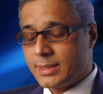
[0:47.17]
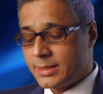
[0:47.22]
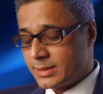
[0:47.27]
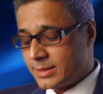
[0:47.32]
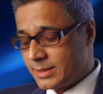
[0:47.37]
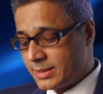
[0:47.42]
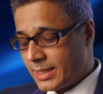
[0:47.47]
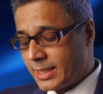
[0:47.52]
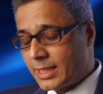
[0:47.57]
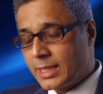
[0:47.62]

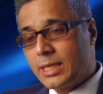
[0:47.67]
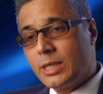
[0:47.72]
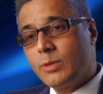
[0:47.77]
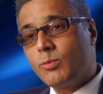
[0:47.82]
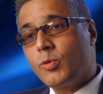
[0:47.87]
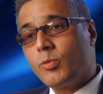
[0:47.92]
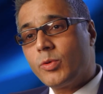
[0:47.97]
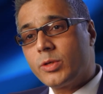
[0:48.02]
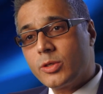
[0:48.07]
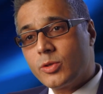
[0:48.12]
Secondly,
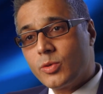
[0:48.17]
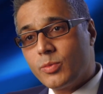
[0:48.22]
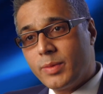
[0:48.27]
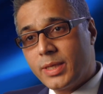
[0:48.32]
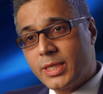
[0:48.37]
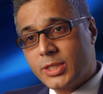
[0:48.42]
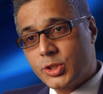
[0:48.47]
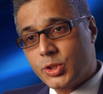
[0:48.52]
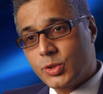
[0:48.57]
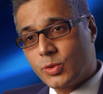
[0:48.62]
we wanted to
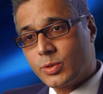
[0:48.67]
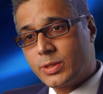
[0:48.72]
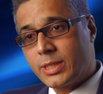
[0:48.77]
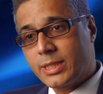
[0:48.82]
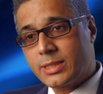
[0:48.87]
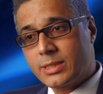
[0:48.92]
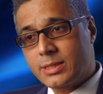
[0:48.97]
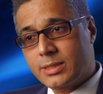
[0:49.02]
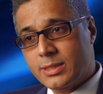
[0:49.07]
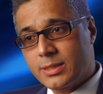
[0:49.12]
make sure
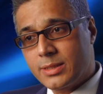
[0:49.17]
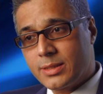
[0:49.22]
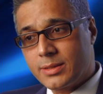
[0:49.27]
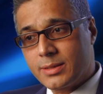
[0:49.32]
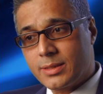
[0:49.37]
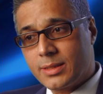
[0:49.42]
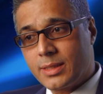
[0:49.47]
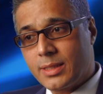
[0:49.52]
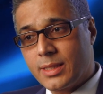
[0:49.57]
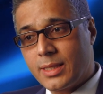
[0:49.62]
that
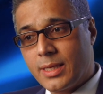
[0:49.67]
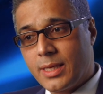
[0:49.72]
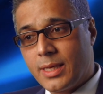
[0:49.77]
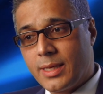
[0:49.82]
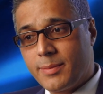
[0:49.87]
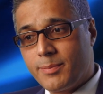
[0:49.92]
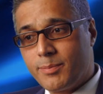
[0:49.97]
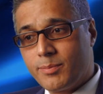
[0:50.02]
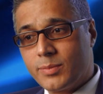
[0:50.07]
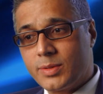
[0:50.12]

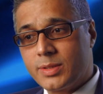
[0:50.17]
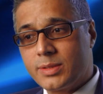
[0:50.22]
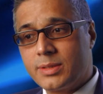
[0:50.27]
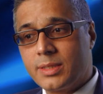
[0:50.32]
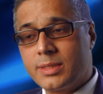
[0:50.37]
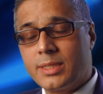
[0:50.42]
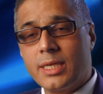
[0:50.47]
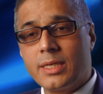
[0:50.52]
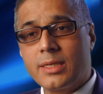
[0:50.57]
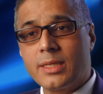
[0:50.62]

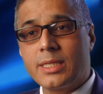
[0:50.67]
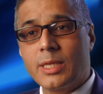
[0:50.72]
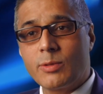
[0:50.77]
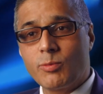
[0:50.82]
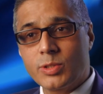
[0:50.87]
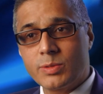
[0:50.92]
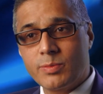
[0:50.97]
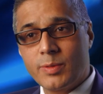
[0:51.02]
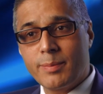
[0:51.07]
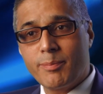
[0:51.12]
the data that
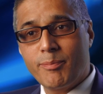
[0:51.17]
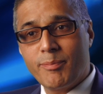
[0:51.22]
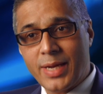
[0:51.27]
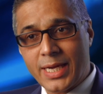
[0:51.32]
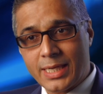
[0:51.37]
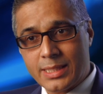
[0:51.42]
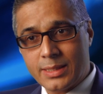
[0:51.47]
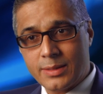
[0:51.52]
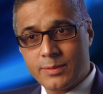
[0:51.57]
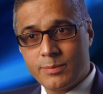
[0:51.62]
was being
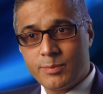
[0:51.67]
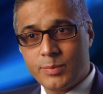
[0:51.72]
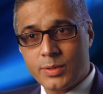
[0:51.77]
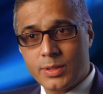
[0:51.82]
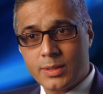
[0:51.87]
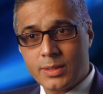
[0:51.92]
backed up